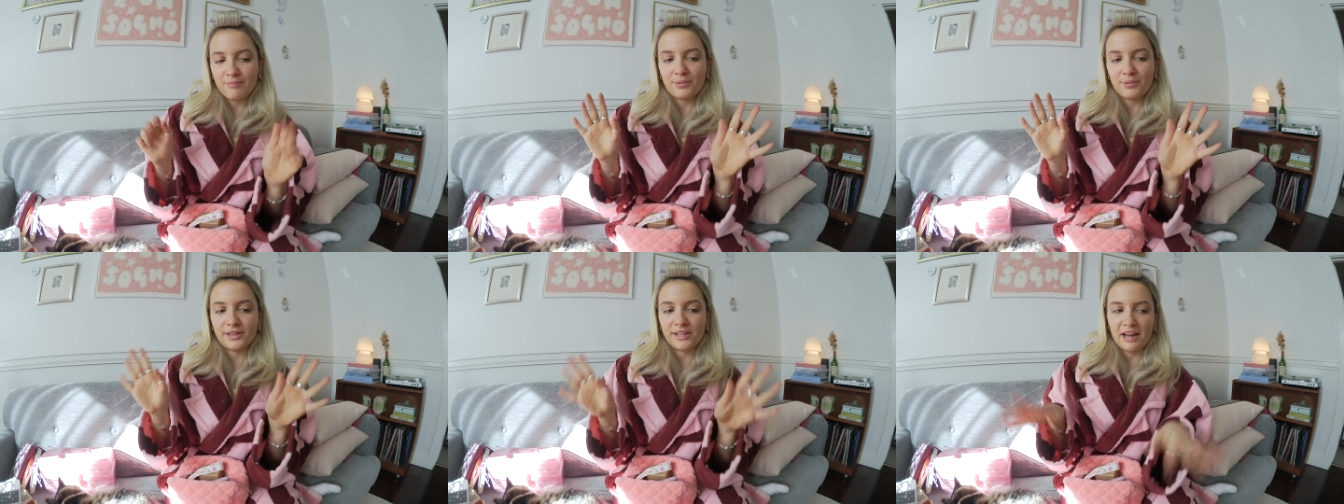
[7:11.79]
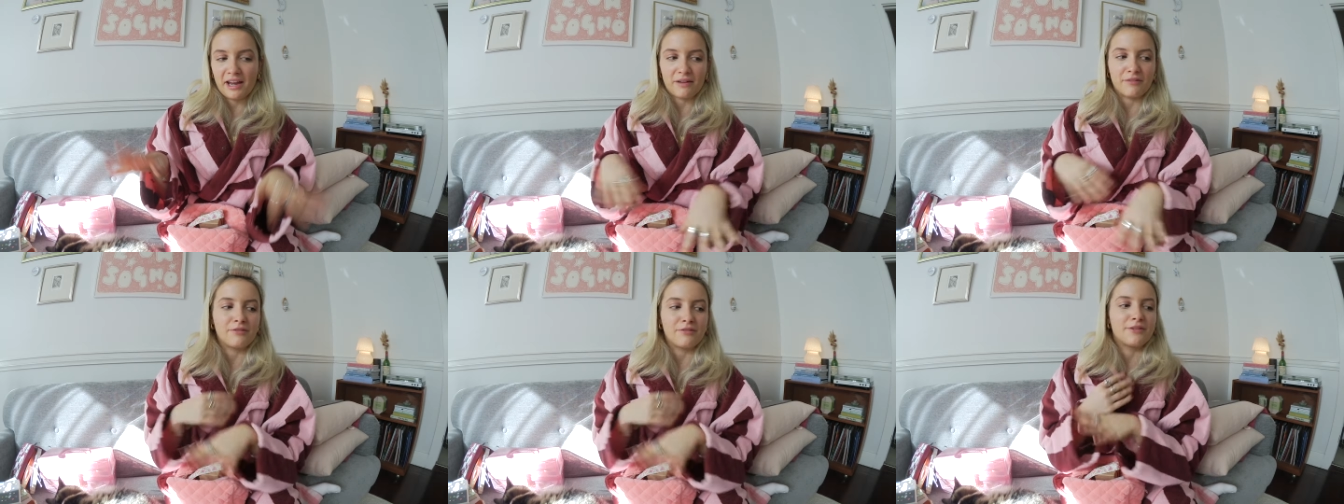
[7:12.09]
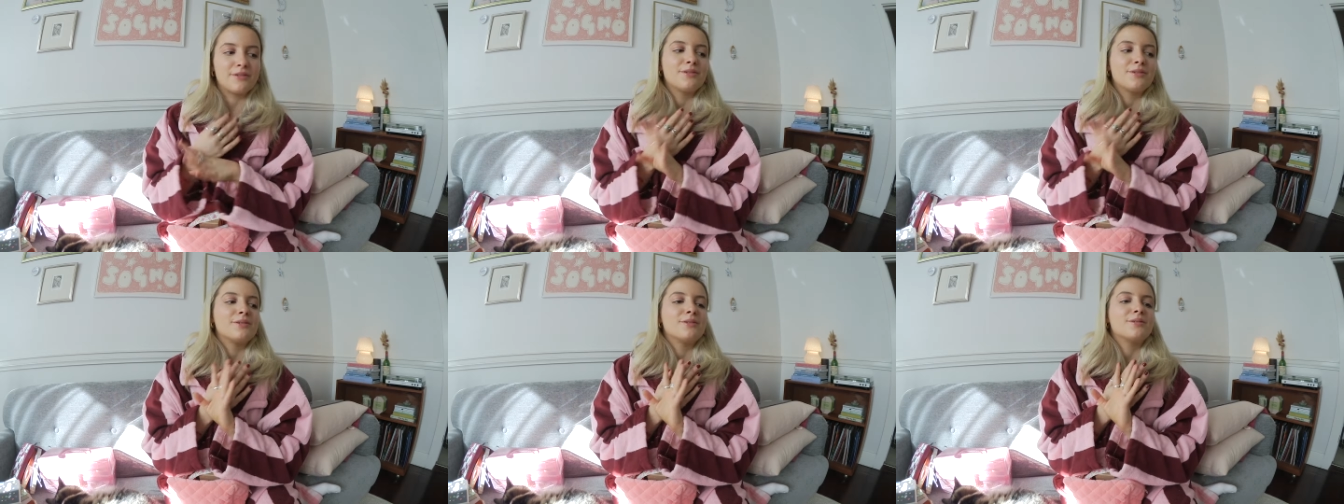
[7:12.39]

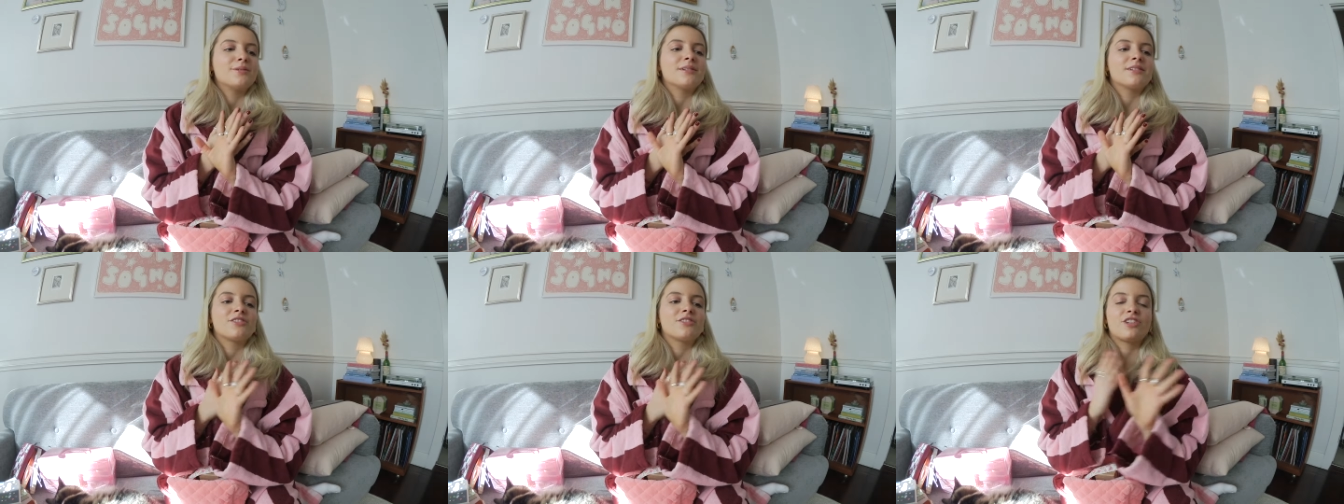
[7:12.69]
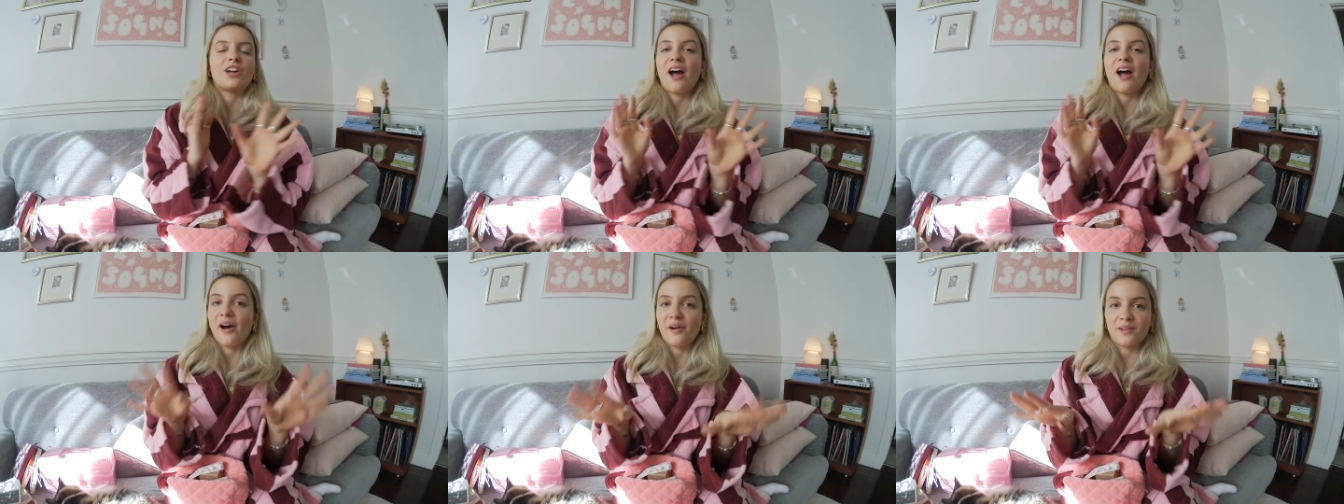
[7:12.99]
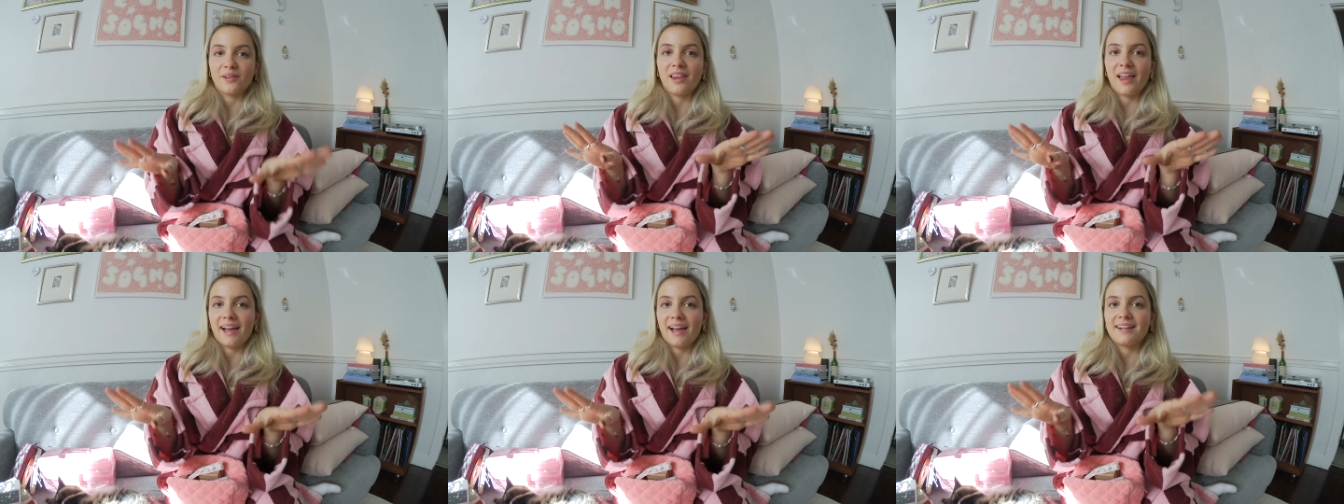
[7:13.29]
playful,
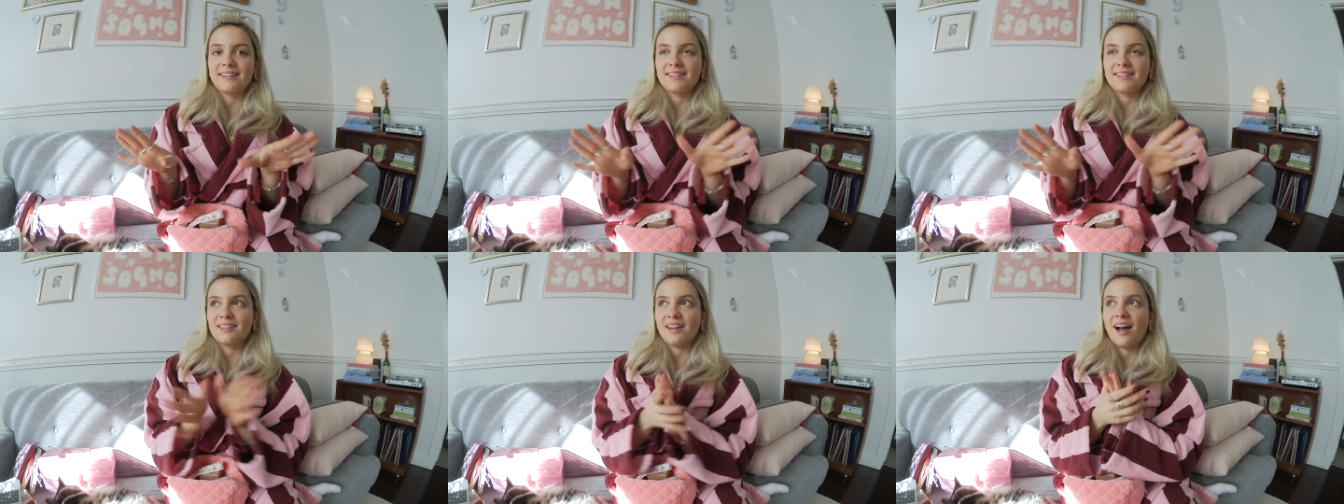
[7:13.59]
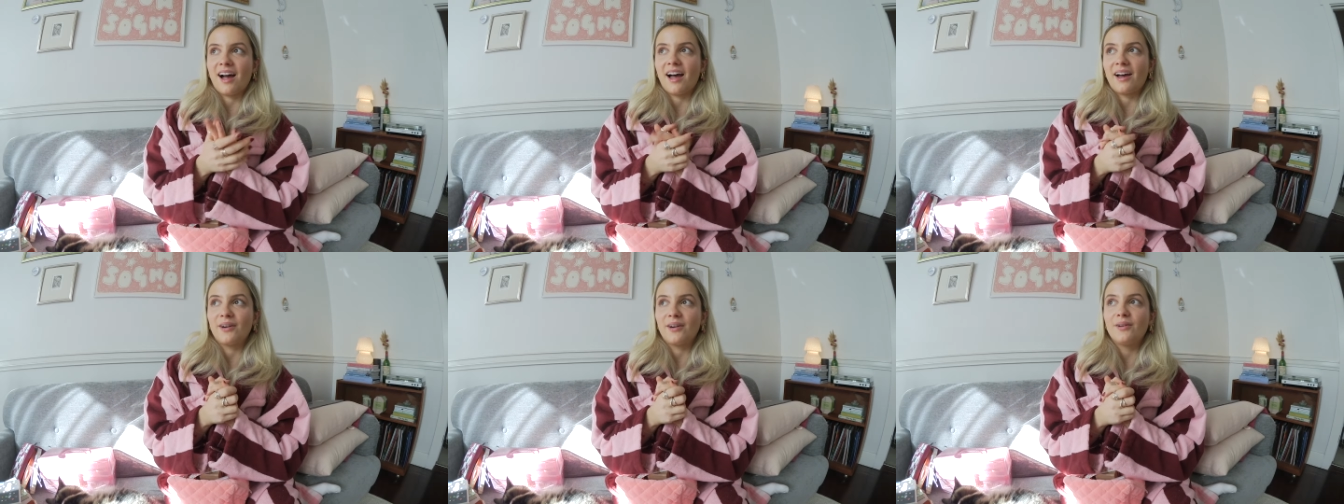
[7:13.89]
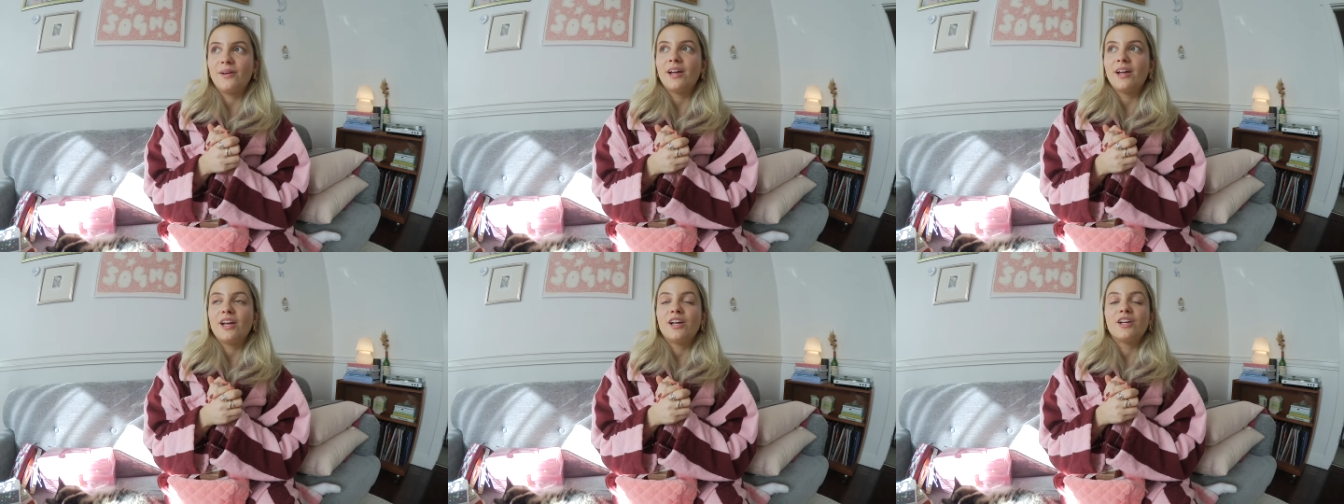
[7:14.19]
childlike style.